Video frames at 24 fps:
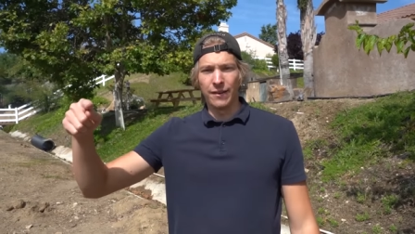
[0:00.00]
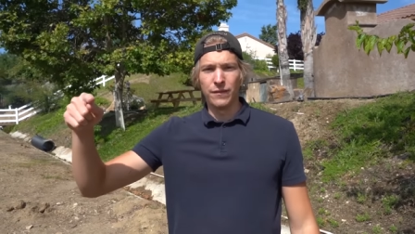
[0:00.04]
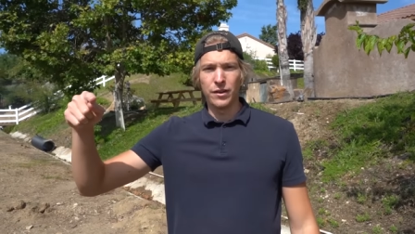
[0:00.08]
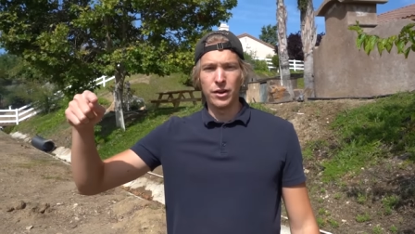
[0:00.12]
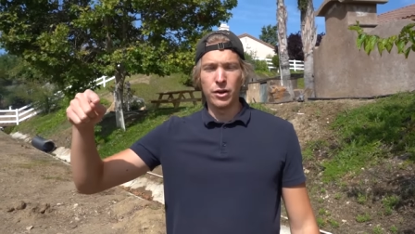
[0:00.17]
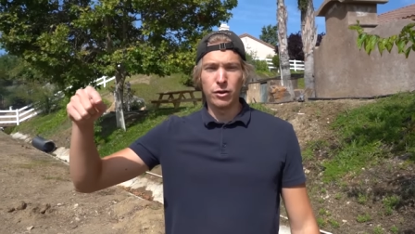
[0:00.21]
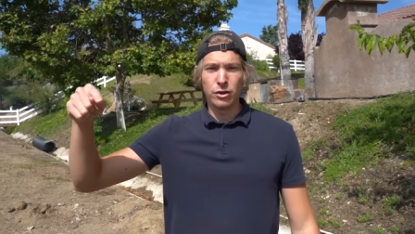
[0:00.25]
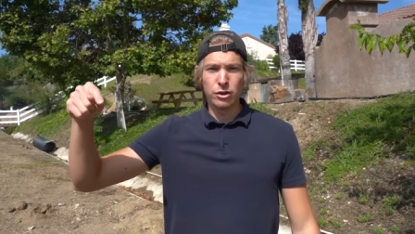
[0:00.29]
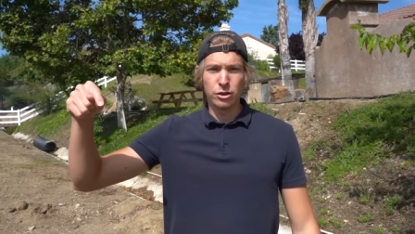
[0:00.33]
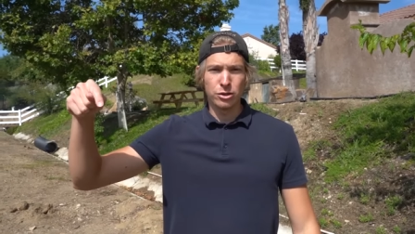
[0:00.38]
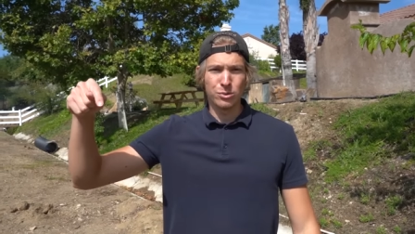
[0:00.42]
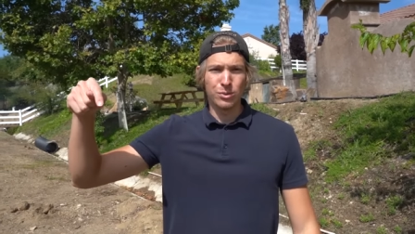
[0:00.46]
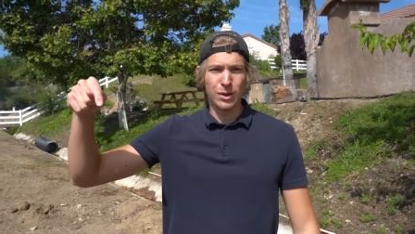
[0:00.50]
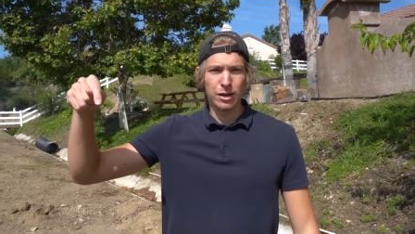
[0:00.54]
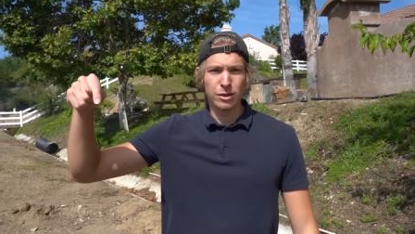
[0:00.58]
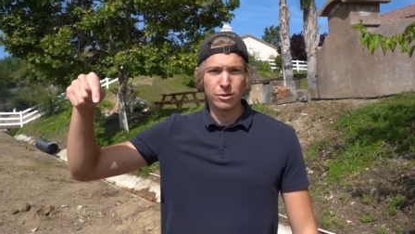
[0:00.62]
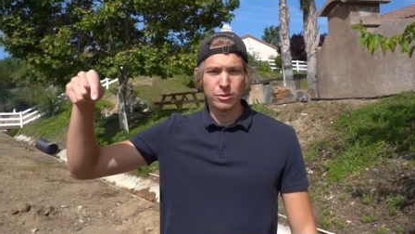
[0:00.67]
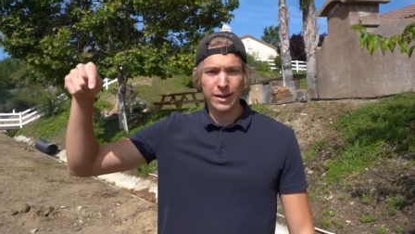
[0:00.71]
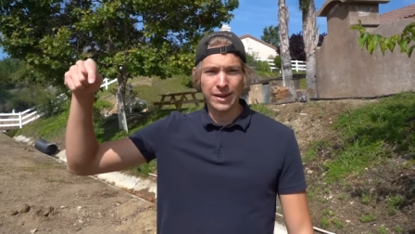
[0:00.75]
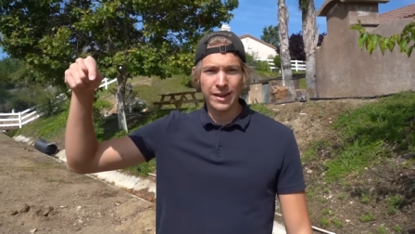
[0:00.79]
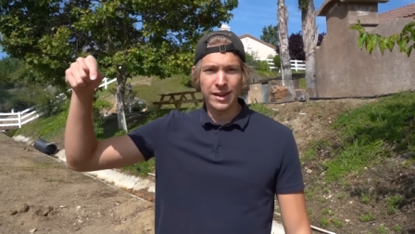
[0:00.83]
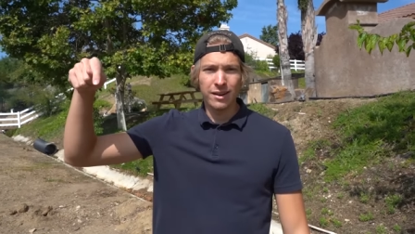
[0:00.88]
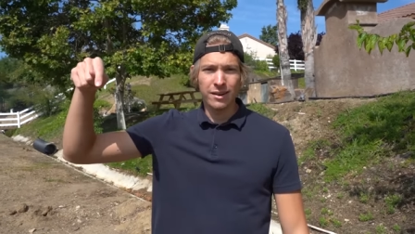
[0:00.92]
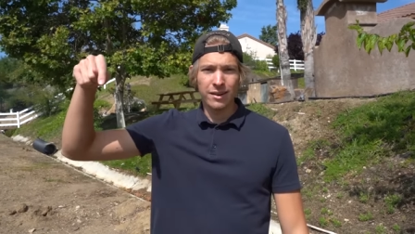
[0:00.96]
Video YouTube
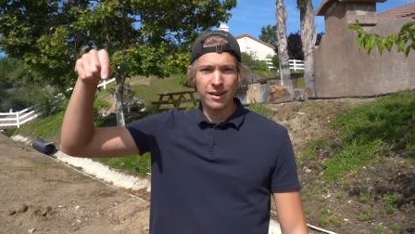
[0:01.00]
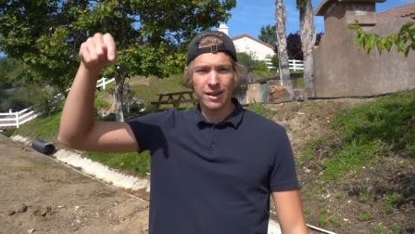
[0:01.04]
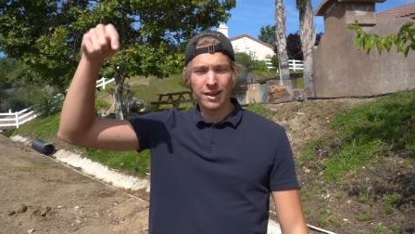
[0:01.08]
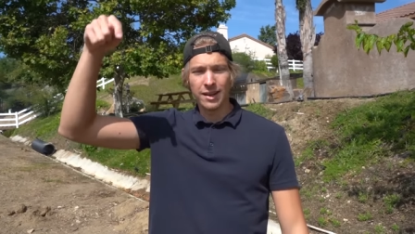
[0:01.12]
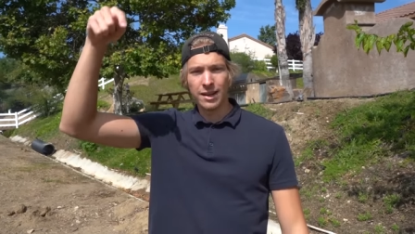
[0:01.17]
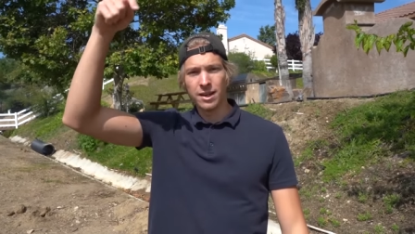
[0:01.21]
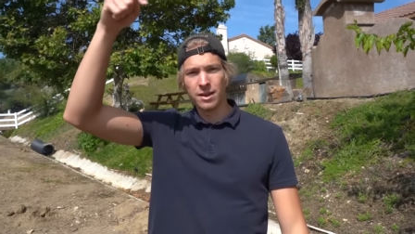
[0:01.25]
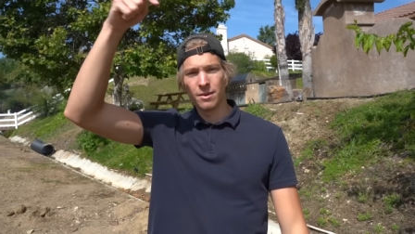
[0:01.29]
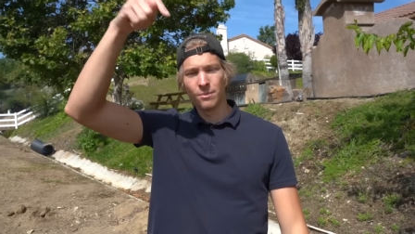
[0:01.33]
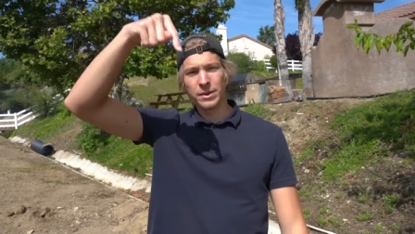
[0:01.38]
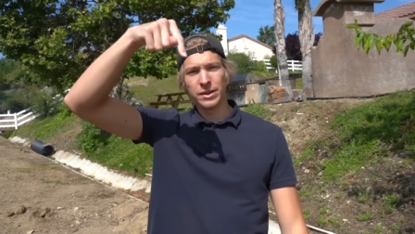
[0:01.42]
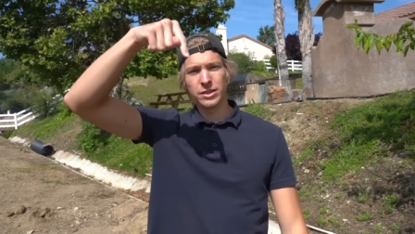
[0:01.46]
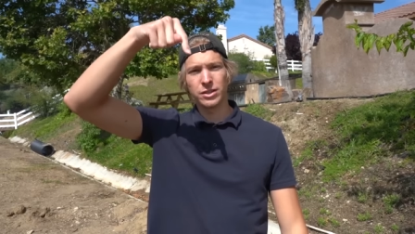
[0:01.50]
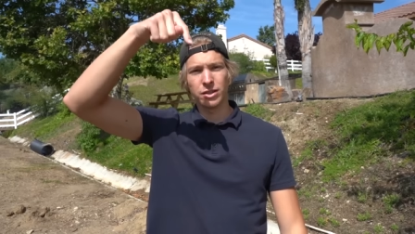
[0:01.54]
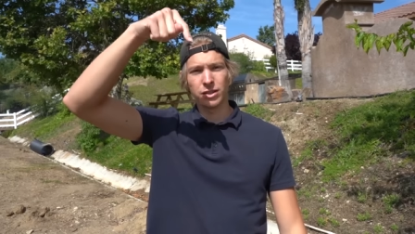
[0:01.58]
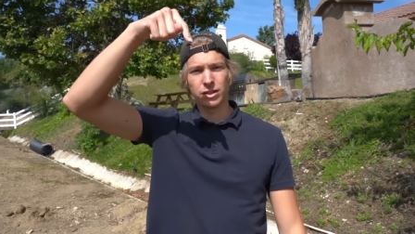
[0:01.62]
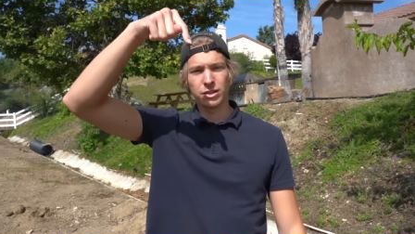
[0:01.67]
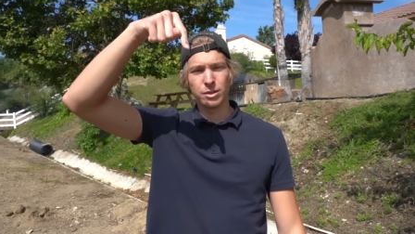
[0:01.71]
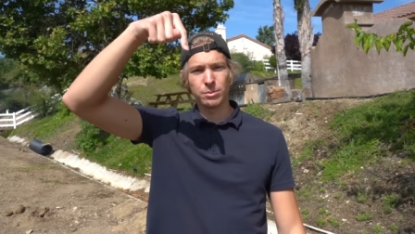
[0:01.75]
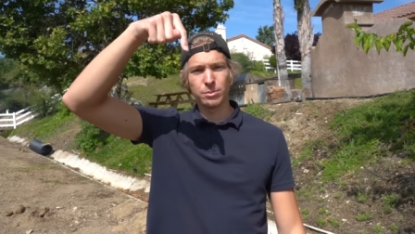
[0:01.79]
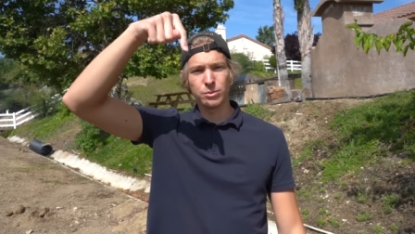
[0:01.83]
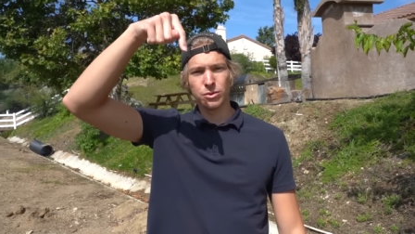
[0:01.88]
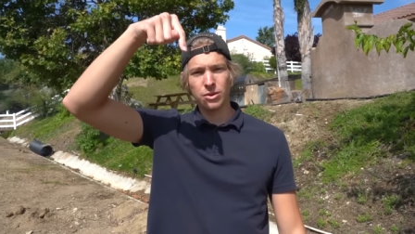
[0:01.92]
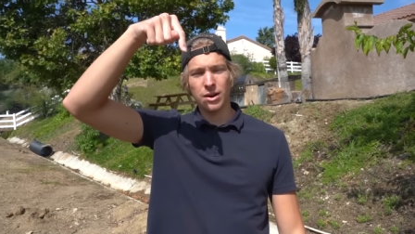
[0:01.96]
records right here. Make sure
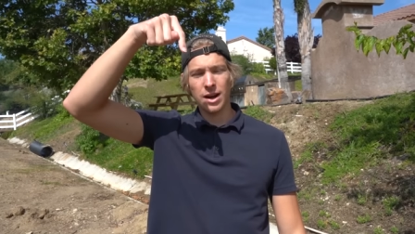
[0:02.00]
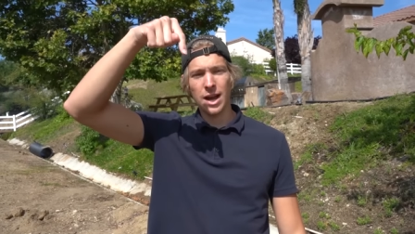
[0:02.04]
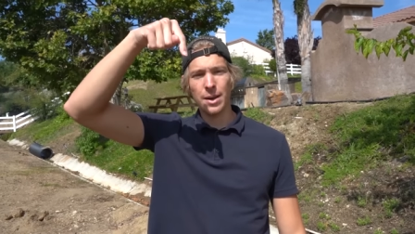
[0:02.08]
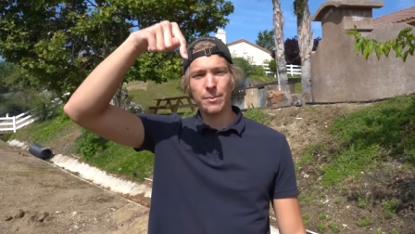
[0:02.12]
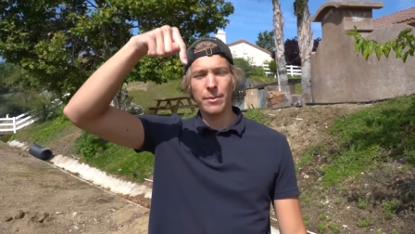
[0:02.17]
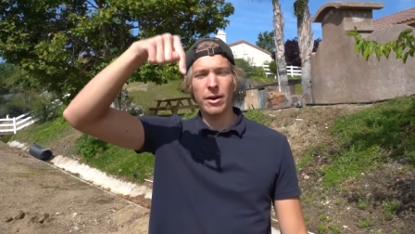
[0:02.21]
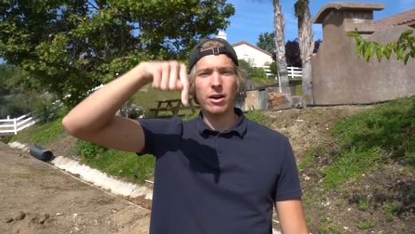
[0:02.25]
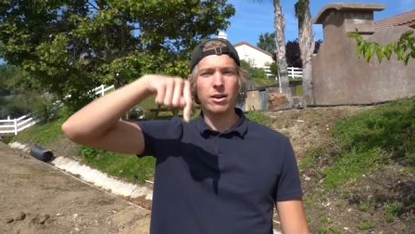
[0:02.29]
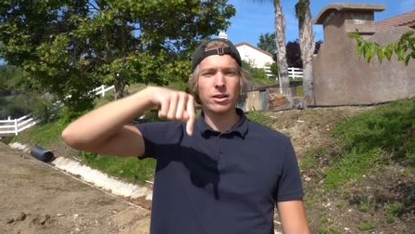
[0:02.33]
to subscribe.